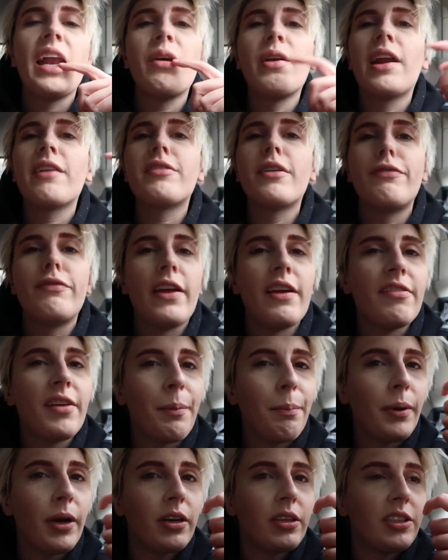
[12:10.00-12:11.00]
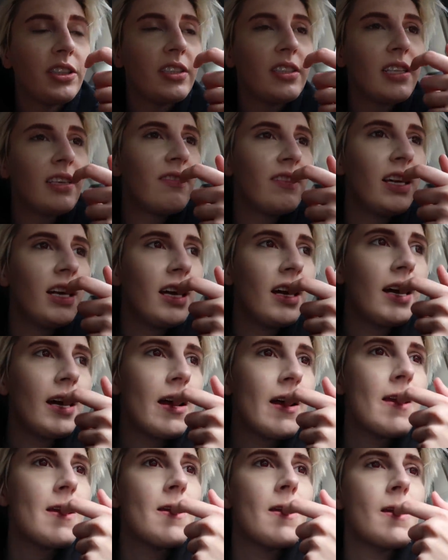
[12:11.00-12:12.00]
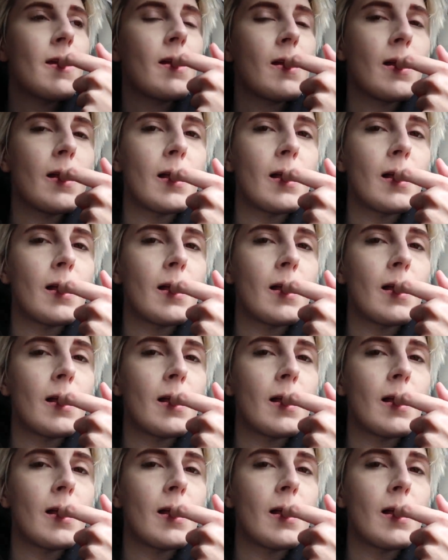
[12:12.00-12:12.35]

anyone have a favorite purchase of the con?